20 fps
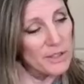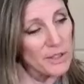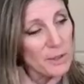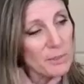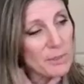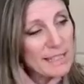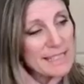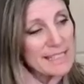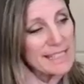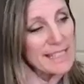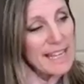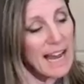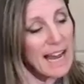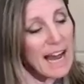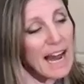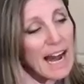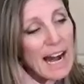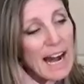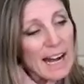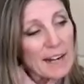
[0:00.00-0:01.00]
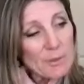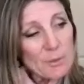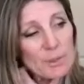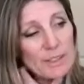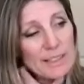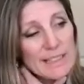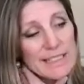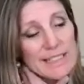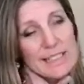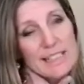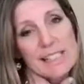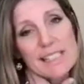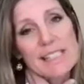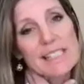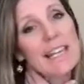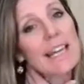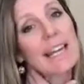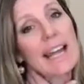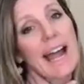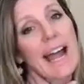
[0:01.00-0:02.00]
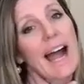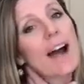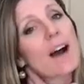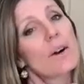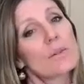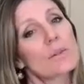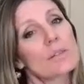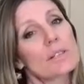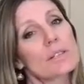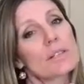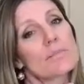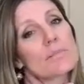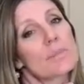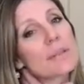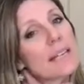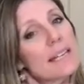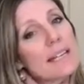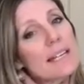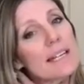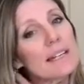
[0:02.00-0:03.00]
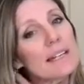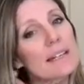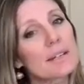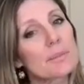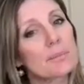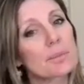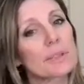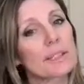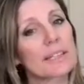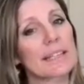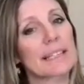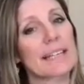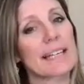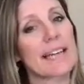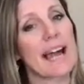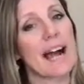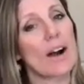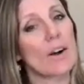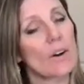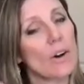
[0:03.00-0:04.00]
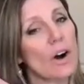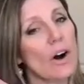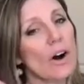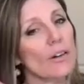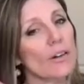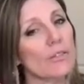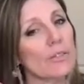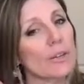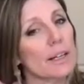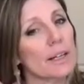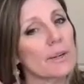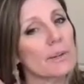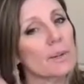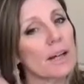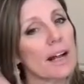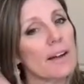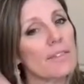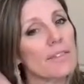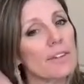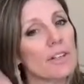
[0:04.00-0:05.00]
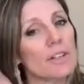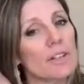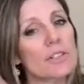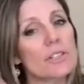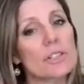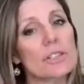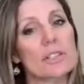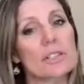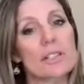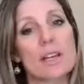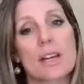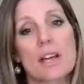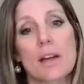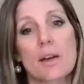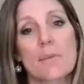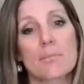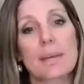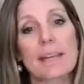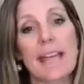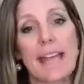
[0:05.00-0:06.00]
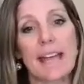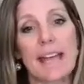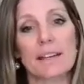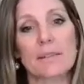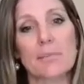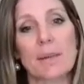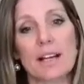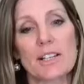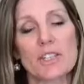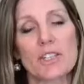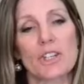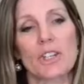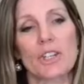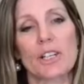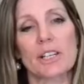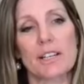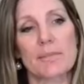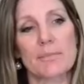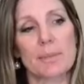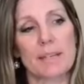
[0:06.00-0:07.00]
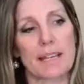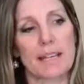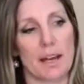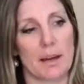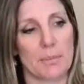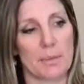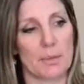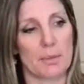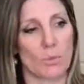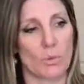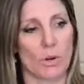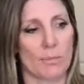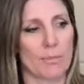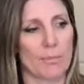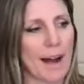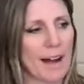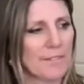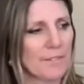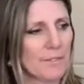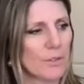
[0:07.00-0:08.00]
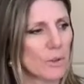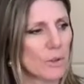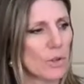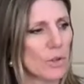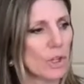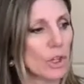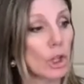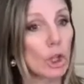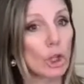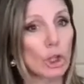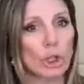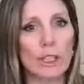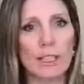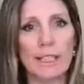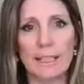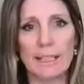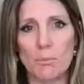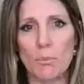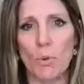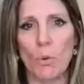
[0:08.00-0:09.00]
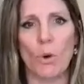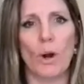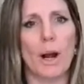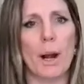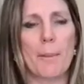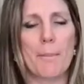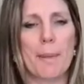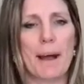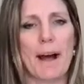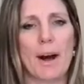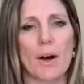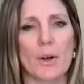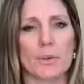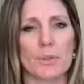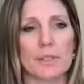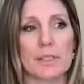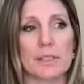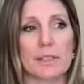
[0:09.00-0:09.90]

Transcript: you because I really didn't set out to be completely alcohol free when I first began my journey of becoming more mindful, learning more about